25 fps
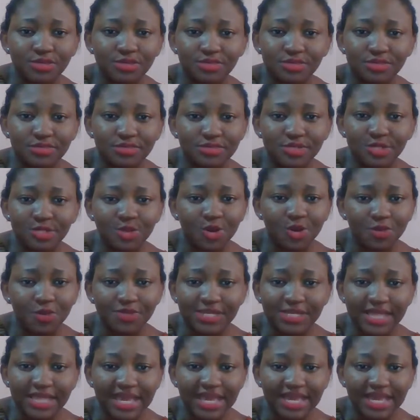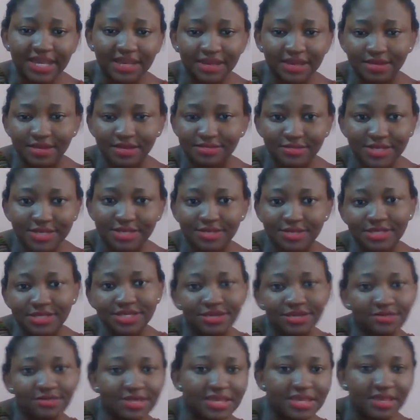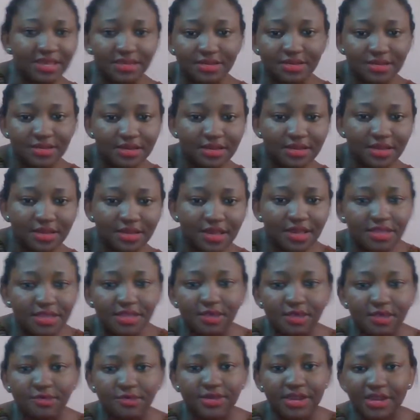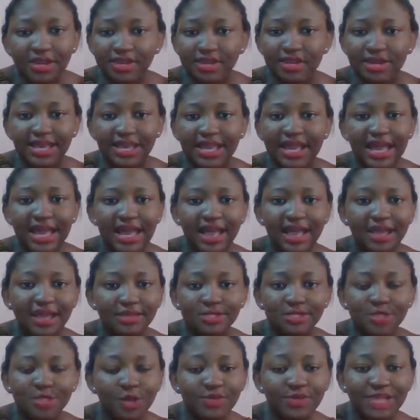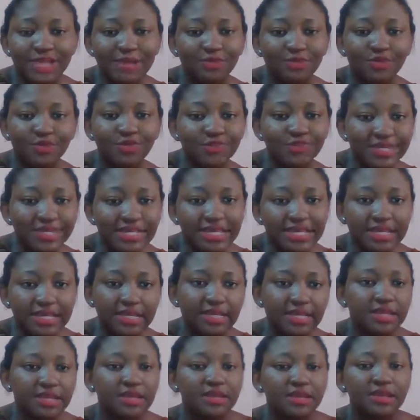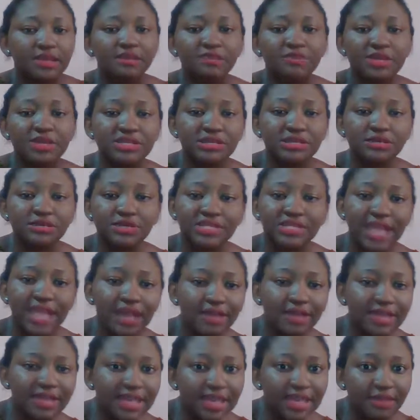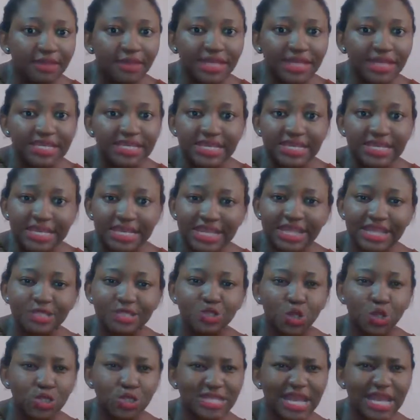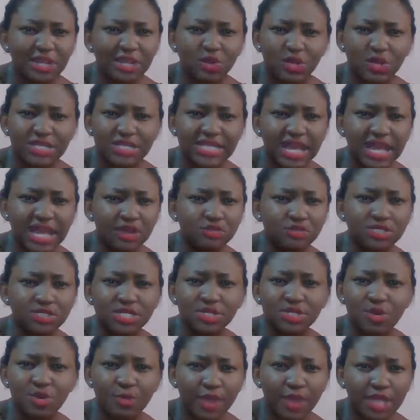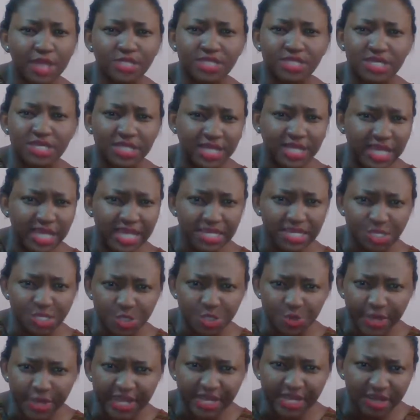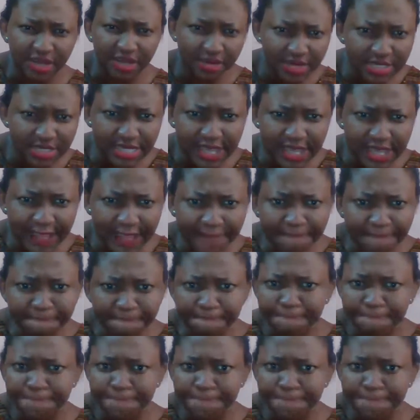stopped. Like it literally they were like stopped abruptly when the lockdown came and declared total lockdown. The numbers in cases were increasing.